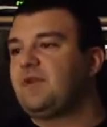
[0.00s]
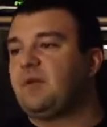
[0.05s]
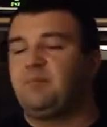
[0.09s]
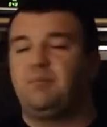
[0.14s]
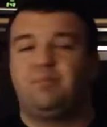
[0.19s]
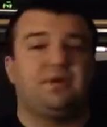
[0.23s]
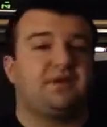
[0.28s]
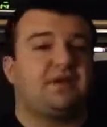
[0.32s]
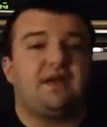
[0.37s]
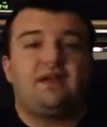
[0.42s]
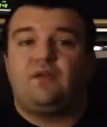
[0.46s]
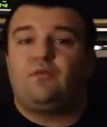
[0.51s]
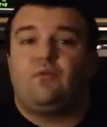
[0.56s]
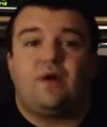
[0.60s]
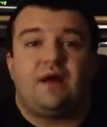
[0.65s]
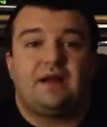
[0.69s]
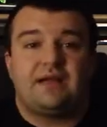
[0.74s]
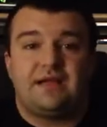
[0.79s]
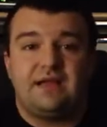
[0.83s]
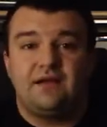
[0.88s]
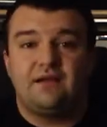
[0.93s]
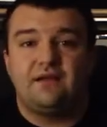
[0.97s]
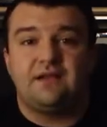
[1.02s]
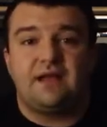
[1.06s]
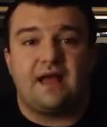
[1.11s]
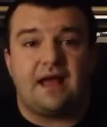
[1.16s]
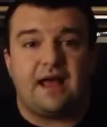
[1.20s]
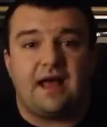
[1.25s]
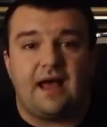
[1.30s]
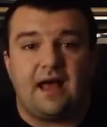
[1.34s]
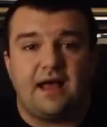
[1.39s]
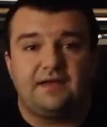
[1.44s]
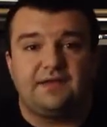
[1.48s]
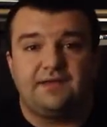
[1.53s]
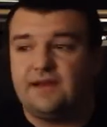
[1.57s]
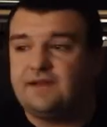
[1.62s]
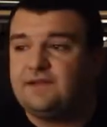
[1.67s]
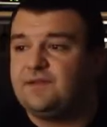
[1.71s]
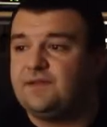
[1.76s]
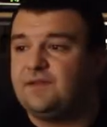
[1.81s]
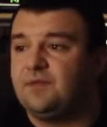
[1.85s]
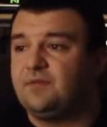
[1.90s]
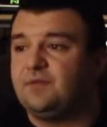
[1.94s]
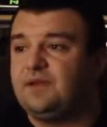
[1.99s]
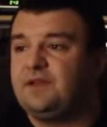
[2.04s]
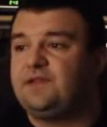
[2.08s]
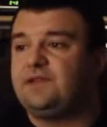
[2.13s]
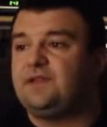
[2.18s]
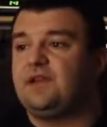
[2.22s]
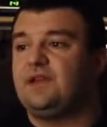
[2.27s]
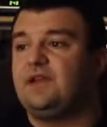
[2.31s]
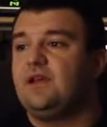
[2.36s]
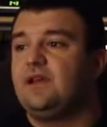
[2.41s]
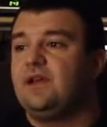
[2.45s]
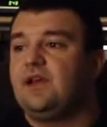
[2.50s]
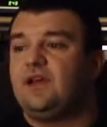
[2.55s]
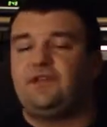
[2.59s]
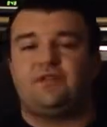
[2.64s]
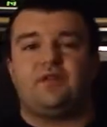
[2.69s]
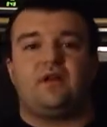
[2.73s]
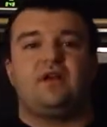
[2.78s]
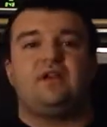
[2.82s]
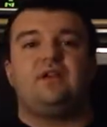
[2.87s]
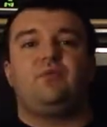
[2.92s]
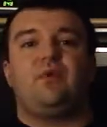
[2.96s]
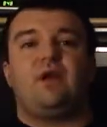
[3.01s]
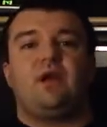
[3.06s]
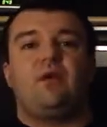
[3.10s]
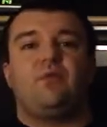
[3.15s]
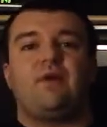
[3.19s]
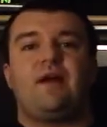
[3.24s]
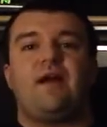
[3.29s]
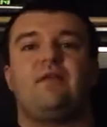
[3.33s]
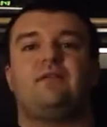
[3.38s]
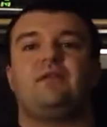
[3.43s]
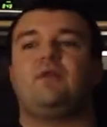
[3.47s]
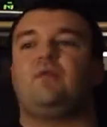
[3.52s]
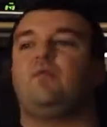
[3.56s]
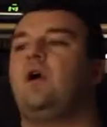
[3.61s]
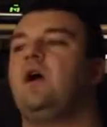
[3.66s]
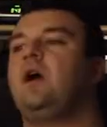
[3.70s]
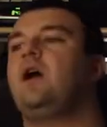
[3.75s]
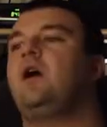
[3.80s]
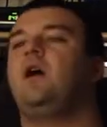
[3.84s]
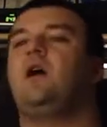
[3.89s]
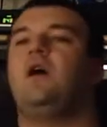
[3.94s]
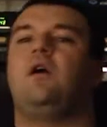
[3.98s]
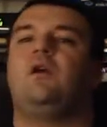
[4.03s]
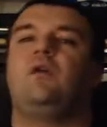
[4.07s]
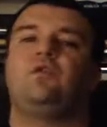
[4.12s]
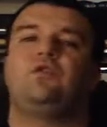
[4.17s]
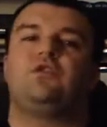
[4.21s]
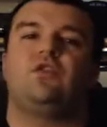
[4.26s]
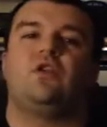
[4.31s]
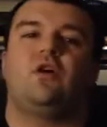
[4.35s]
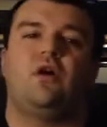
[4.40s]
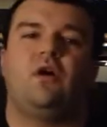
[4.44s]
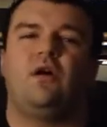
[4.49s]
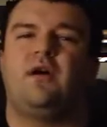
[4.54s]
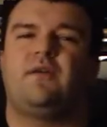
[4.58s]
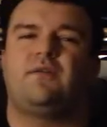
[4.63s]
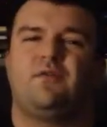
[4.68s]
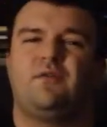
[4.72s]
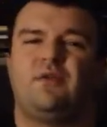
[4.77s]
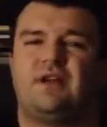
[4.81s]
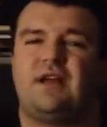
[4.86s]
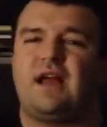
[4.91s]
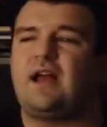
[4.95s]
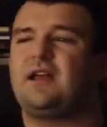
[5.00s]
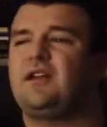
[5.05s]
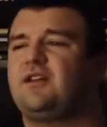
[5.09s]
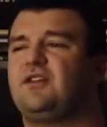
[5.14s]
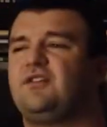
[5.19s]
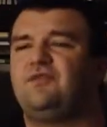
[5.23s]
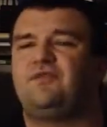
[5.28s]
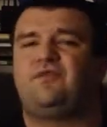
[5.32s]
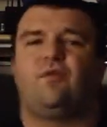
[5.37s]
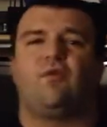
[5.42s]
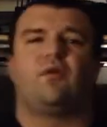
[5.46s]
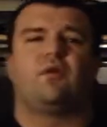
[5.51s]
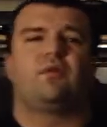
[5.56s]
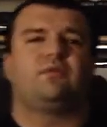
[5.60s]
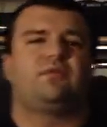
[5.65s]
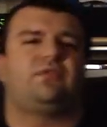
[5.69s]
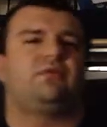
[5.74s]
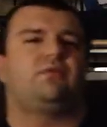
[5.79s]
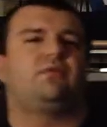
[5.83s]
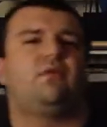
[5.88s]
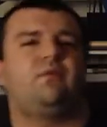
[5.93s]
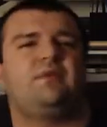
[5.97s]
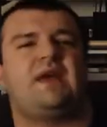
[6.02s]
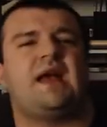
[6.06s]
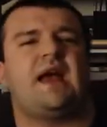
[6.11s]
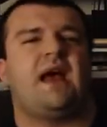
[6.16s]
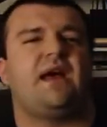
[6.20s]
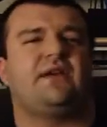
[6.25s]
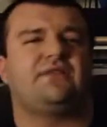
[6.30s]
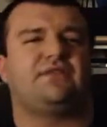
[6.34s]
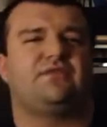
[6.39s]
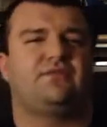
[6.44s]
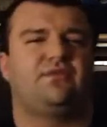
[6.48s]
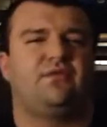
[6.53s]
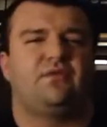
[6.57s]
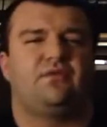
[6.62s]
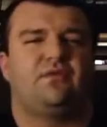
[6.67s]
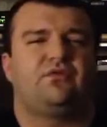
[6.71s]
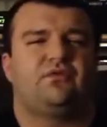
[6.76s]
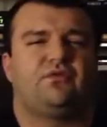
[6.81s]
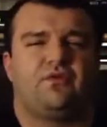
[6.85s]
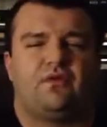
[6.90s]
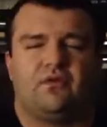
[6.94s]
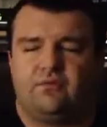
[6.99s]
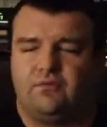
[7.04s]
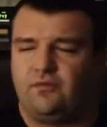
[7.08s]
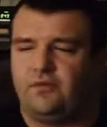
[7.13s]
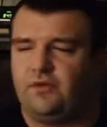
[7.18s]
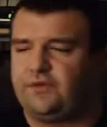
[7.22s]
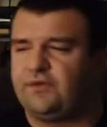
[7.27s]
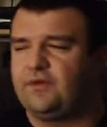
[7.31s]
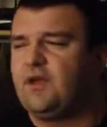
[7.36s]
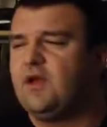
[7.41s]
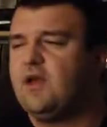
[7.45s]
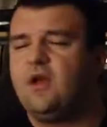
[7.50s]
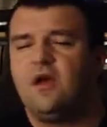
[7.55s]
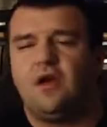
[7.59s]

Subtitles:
But they didn't want to hear that. I said to them, listen, is there any way around it? Well, you know, everyone kind of conforms to what we asked for. Those are our rules.